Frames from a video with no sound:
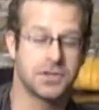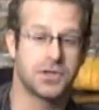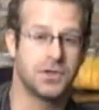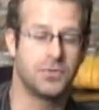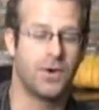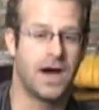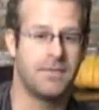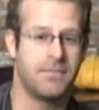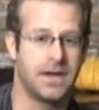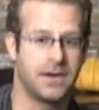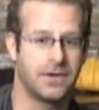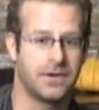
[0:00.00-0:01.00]
is a good
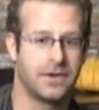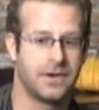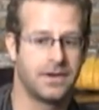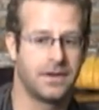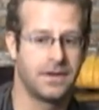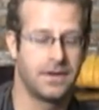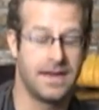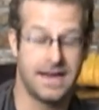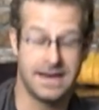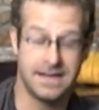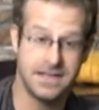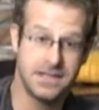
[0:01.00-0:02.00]
winemaker?
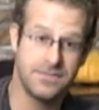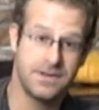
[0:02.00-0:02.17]
An easy